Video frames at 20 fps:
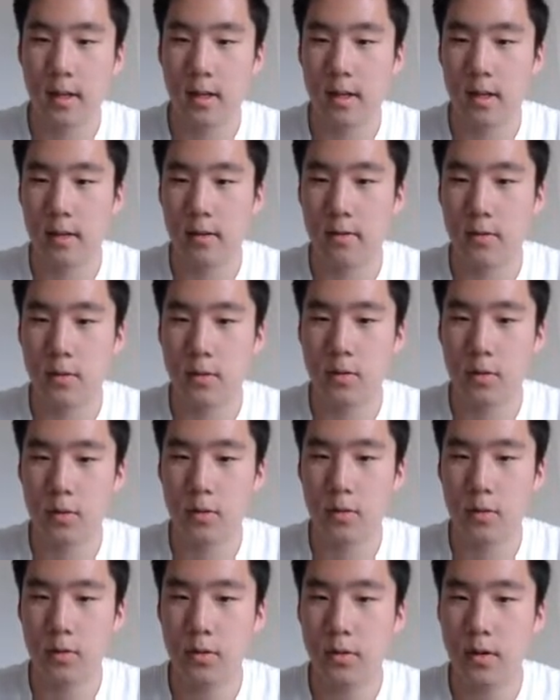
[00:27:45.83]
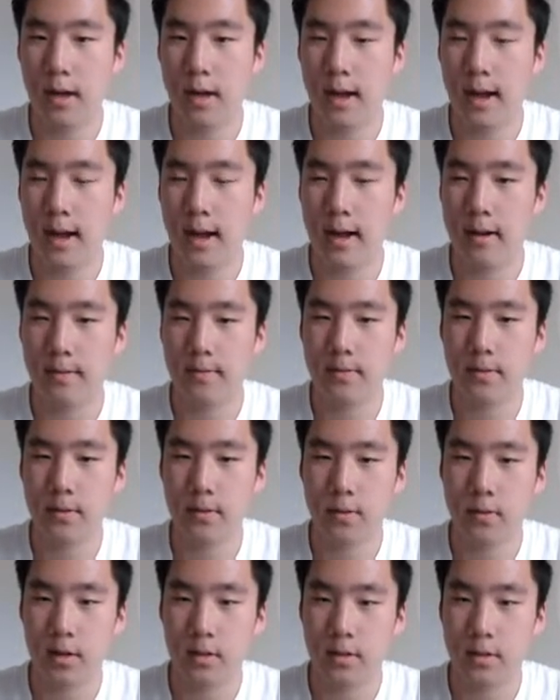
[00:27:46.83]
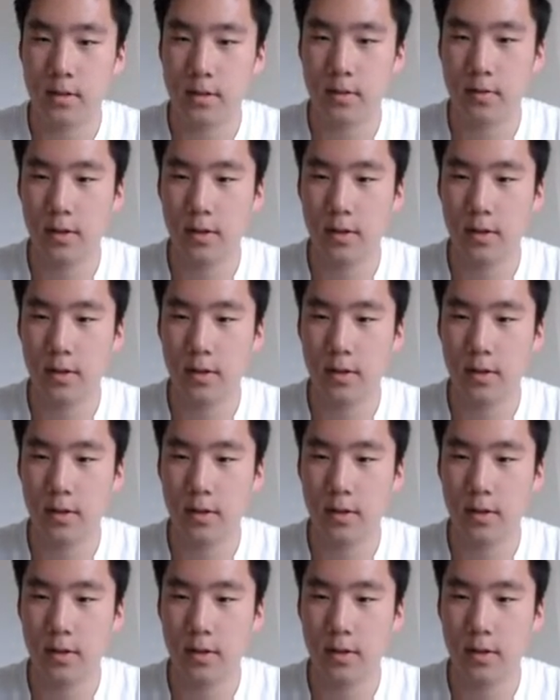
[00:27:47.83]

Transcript: If you have questions,